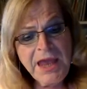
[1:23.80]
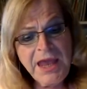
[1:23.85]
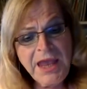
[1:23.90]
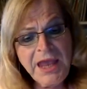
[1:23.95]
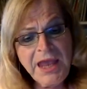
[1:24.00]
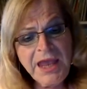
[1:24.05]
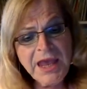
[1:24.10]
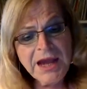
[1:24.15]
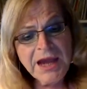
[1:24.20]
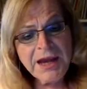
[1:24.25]

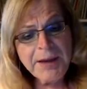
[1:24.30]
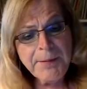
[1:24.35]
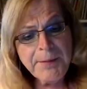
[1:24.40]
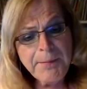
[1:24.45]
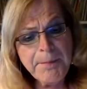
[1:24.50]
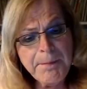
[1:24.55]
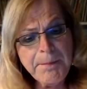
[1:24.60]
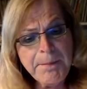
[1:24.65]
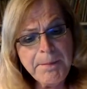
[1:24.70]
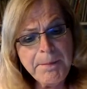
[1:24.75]
And
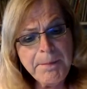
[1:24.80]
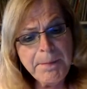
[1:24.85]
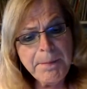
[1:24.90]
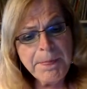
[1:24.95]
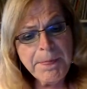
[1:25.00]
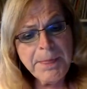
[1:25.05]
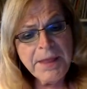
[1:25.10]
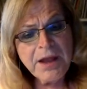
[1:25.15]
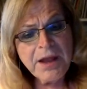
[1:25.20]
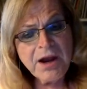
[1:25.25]

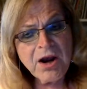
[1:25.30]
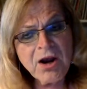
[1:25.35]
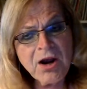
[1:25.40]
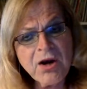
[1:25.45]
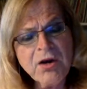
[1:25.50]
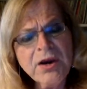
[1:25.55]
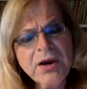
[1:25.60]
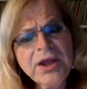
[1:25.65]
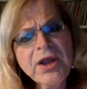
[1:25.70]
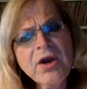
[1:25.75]

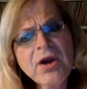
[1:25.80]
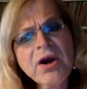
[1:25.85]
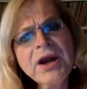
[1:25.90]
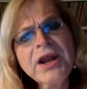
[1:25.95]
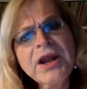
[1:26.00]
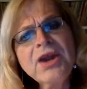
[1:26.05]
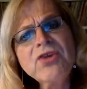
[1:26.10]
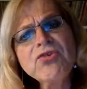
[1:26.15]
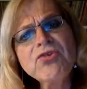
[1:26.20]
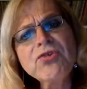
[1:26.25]
early
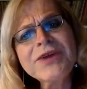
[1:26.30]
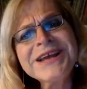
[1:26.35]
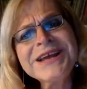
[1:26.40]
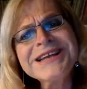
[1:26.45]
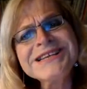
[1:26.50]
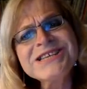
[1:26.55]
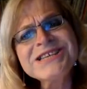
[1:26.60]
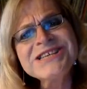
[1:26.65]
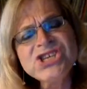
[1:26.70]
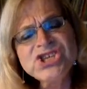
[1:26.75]
on in
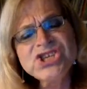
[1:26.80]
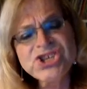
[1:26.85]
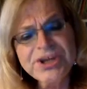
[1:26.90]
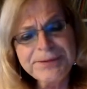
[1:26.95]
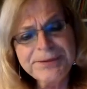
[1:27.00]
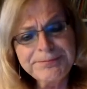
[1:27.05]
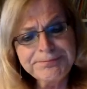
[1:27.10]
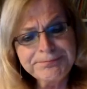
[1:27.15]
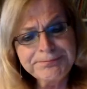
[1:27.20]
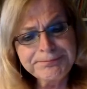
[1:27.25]

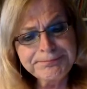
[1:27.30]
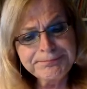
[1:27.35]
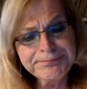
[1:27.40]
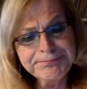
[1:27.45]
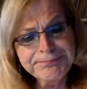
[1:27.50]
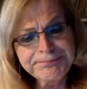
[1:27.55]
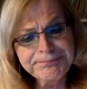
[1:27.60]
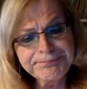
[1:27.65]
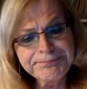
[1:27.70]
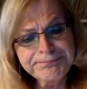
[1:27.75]
transition,
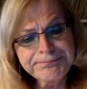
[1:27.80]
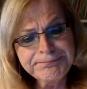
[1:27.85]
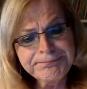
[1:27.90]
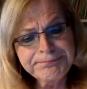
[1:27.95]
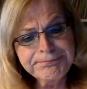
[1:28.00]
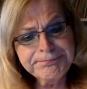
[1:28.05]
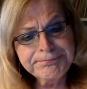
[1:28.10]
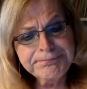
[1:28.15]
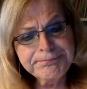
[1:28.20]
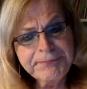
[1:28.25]

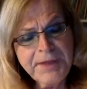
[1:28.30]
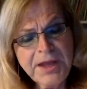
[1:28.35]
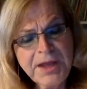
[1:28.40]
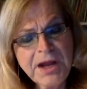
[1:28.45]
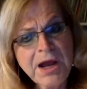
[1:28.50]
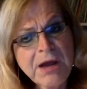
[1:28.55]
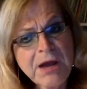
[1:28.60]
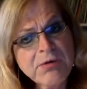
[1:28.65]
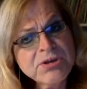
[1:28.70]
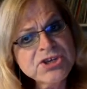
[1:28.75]
you
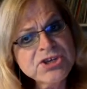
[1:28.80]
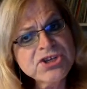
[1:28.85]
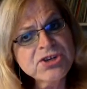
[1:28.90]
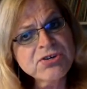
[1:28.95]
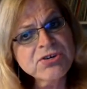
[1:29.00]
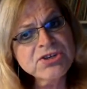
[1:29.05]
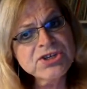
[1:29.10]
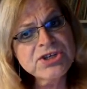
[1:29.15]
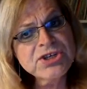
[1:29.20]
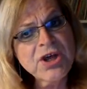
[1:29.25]
know, I was
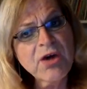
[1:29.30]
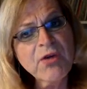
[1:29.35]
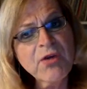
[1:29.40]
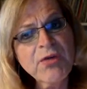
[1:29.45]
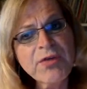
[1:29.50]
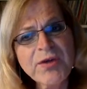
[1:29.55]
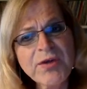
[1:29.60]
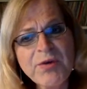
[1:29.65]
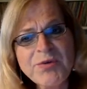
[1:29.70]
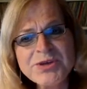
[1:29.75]
still
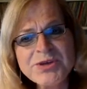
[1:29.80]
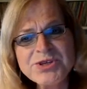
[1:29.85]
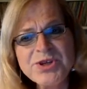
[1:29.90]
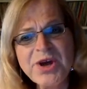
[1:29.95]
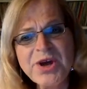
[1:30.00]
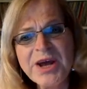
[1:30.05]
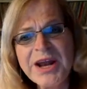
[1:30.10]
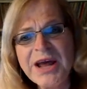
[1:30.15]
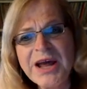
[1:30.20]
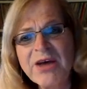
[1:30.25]
stealth. I was
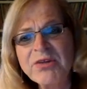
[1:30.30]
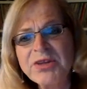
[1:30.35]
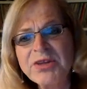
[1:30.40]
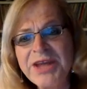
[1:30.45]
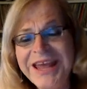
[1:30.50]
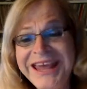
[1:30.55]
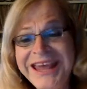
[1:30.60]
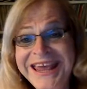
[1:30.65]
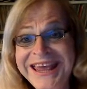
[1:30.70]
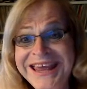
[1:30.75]
not out
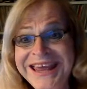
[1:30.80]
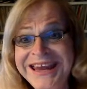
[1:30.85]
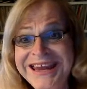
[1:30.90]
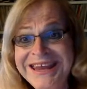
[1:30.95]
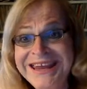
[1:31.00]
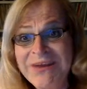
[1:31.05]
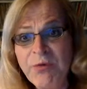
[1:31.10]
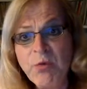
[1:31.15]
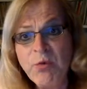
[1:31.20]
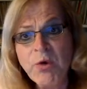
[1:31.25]
to
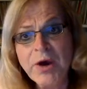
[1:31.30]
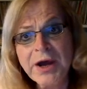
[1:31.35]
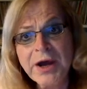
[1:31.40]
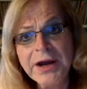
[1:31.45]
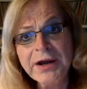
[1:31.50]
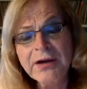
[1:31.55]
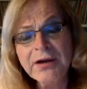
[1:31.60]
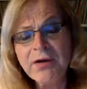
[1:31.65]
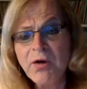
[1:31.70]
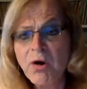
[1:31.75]

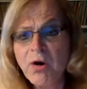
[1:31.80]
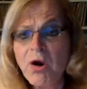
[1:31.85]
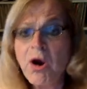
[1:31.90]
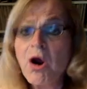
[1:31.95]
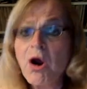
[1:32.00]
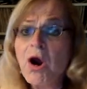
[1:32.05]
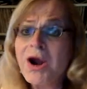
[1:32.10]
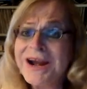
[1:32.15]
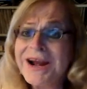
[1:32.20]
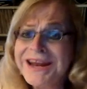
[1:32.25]
anyone, or
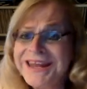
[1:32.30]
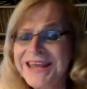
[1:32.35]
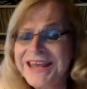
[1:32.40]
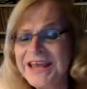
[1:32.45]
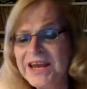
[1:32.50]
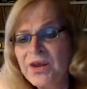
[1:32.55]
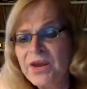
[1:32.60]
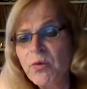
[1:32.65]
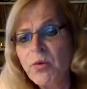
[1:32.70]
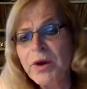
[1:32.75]
hardly
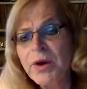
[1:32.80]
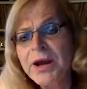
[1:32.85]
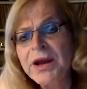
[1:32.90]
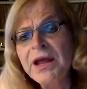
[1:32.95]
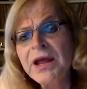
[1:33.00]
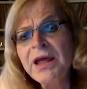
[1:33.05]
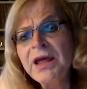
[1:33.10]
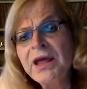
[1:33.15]
anyone.